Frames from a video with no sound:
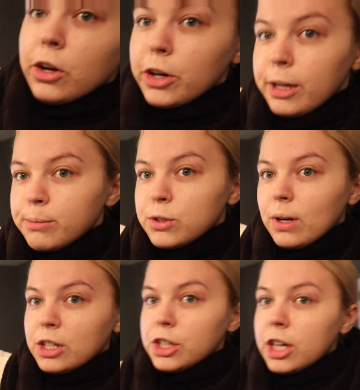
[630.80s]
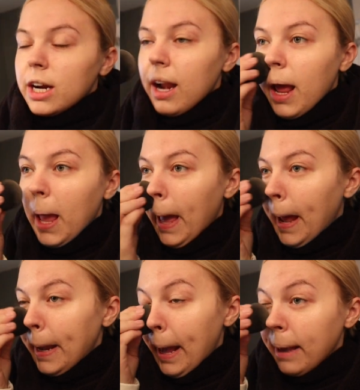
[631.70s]
cream sweatshirt
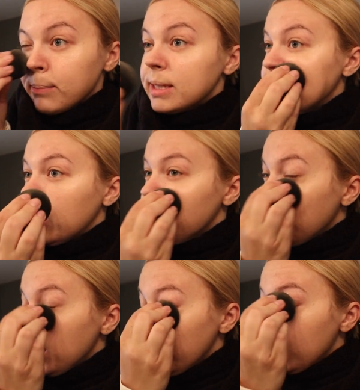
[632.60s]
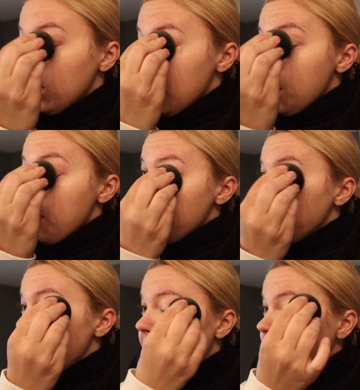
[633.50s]
and I'm sick of getting
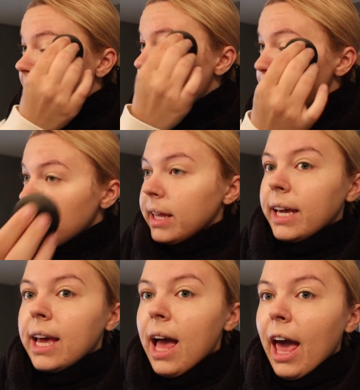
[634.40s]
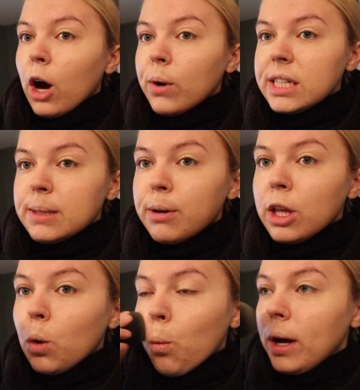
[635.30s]
makeup, like I always spill
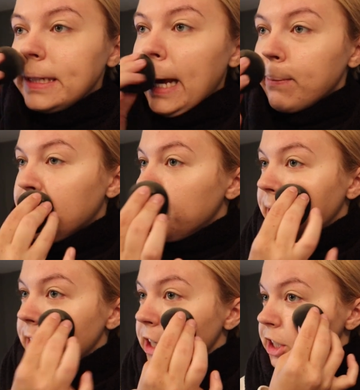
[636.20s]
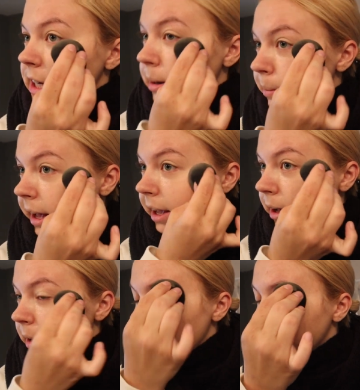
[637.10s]
like one dab of foundation on my
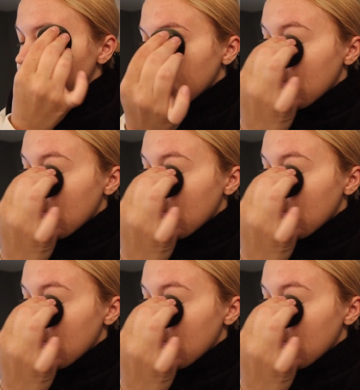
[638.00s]
um